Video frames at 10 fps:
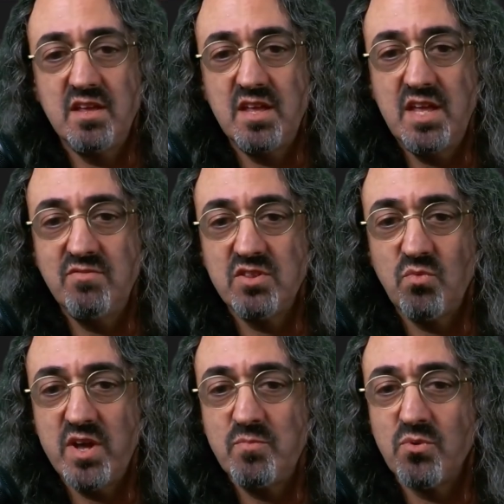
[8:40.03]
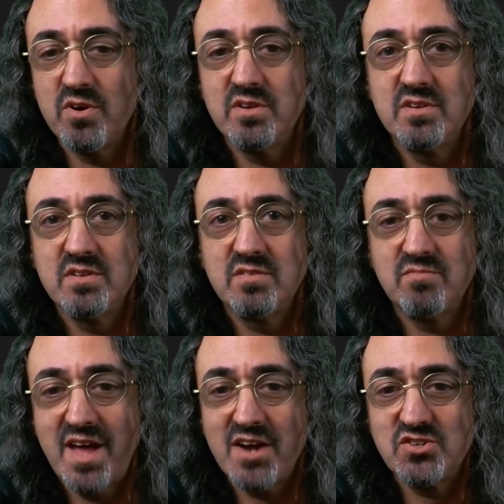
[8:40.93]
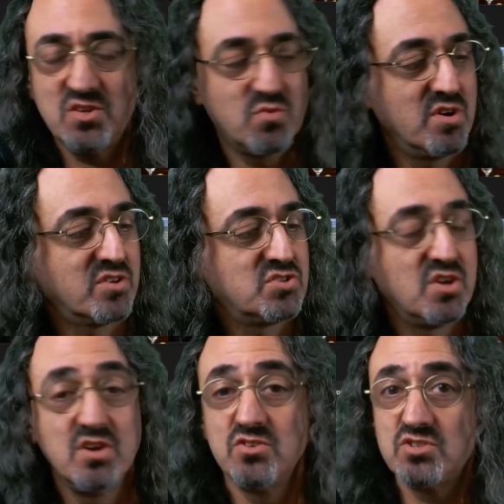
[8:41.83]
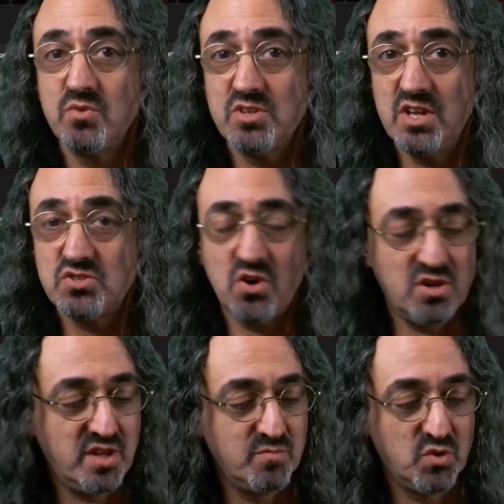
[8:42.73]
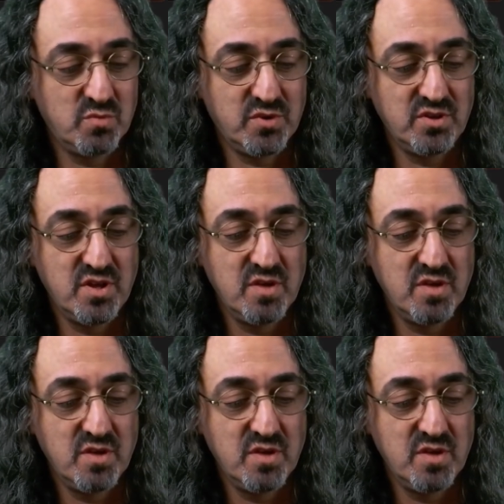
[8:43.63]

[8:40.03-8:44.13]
whiteboard actually works. So it's all on mobile.